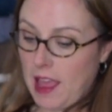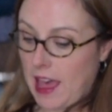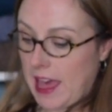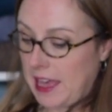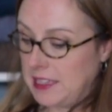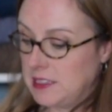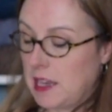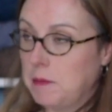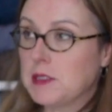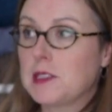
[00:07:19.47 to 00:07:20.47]
And
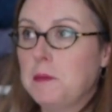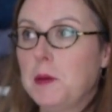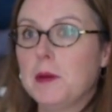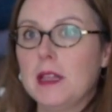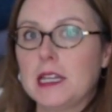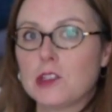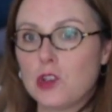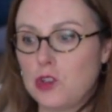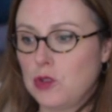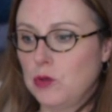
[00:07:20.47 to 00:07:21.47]
some people like to
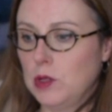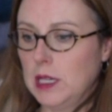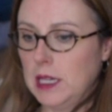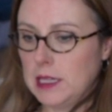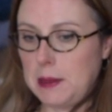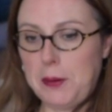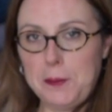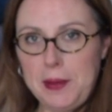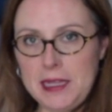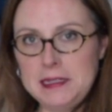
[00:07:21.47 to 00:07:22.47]
do, they
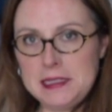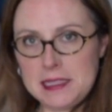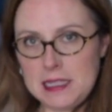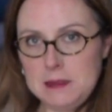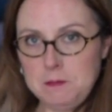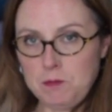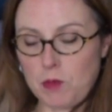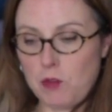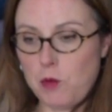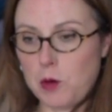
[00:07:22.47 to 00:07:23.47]
put pins in
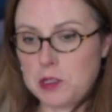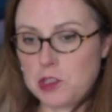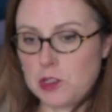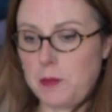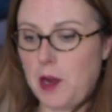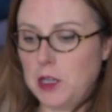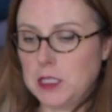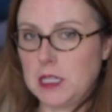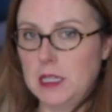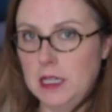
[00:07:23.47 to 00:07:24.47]
4 inches
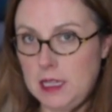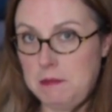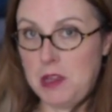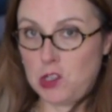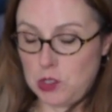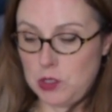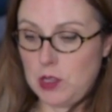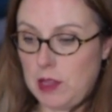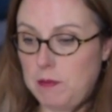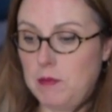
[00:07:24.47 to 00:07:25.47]
apart, they measure
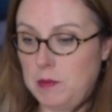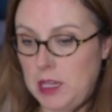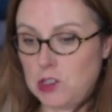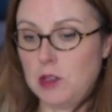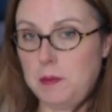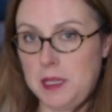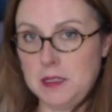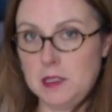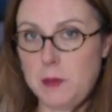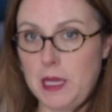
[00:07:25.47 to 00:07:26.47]
the
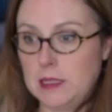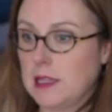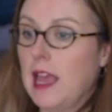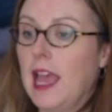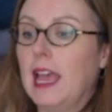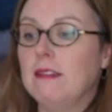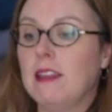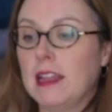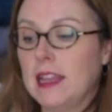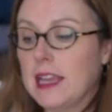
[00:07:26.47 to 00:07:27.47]
pin space, and
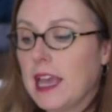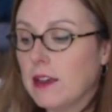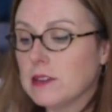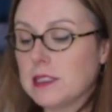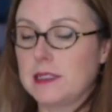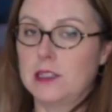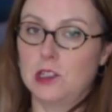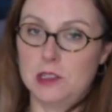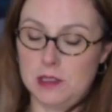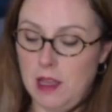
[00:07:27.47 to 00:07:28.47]
then they count the
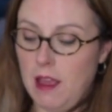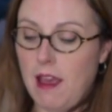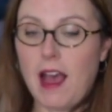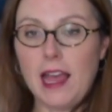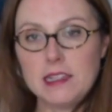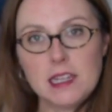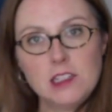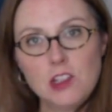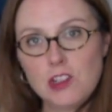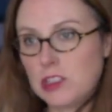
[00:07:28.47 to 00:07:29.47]
stitches. I tend
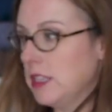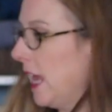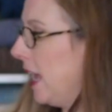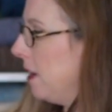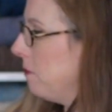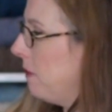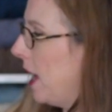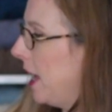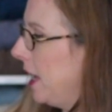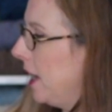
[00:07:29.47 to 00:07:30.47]
to just lay
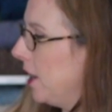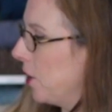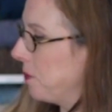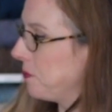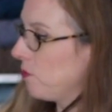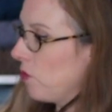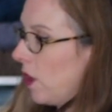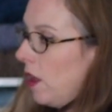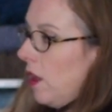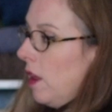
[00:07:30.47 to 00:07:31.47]
my,
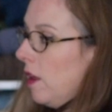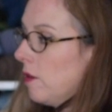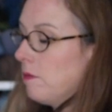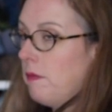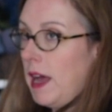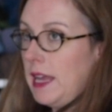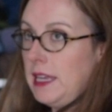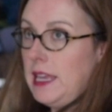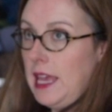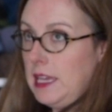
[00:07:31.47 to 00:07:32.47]
my
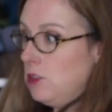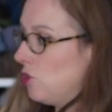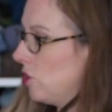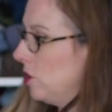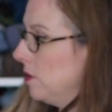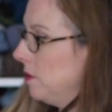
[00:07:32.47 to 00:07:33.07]
gauge